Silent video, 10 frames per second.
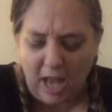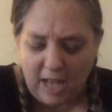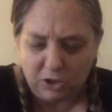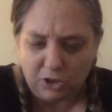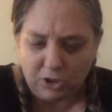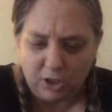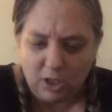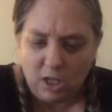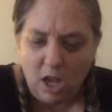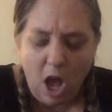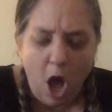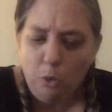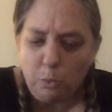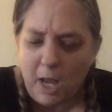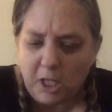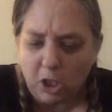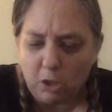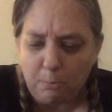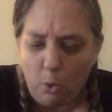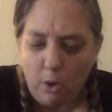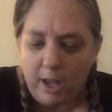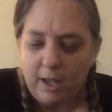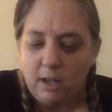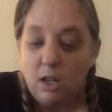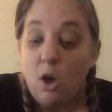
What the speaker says: Hatcher, a regular boy.